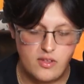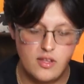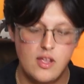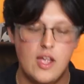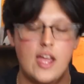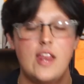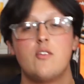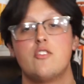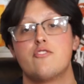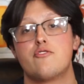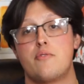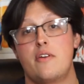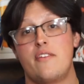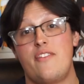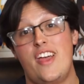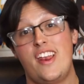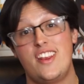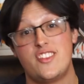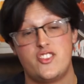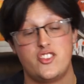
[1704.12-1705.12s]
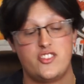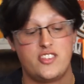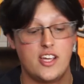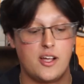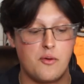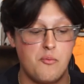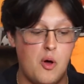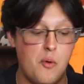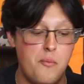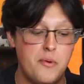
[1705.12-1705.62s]
Anyways, for my fantasy's sake, I'm
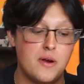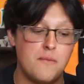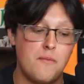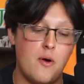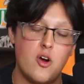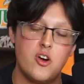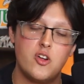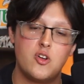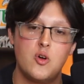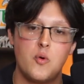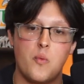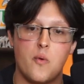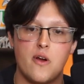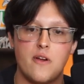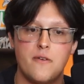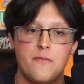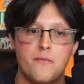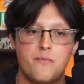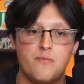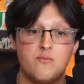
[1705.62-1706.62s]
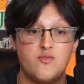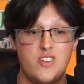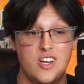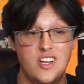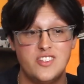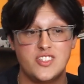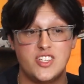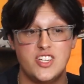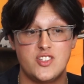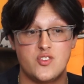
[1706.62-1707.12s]
hoping Amari Cooper does
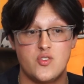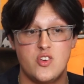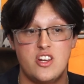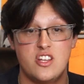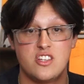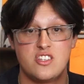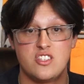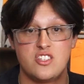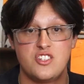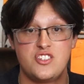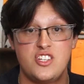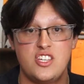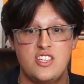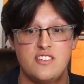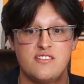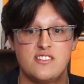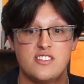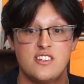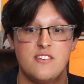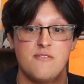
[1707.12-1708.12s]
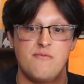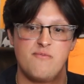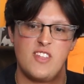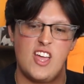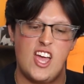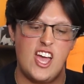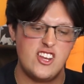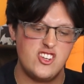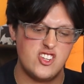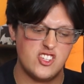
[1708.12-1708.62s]
get traded to the Chiefs and
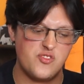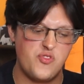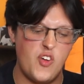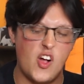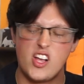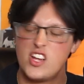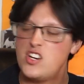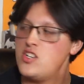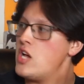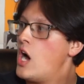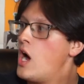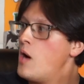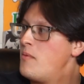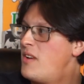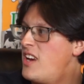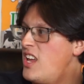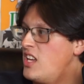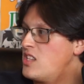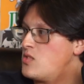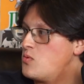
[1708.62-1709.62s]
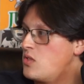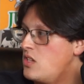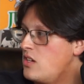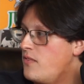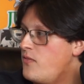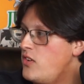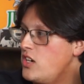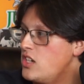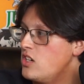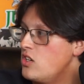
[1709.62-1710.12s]
just fucking dominates with a
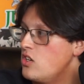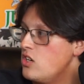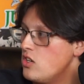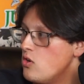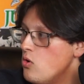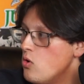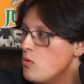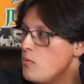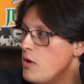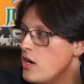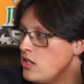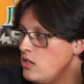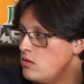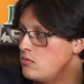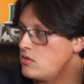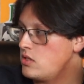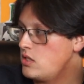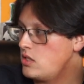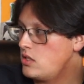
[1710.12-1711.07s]
fucking good quarterback. You know what I'm saying?